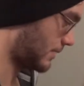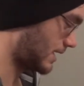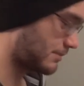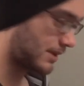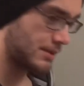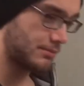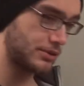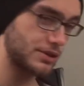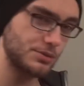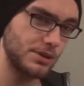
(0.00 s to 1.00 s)
maybe
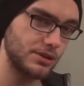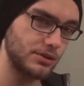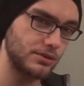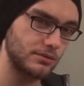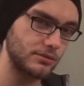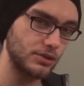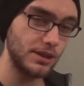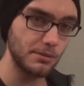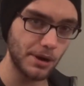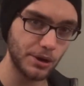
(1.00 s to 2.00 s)
put the sweet corn
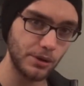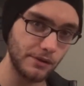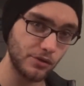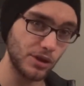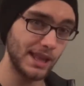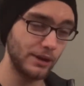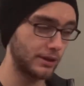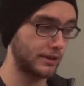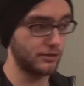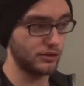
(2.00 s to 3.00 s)
in the microwave for a little
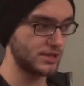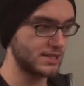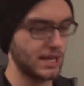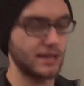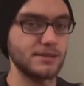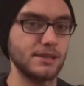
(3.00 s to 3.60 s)
like 30 seconds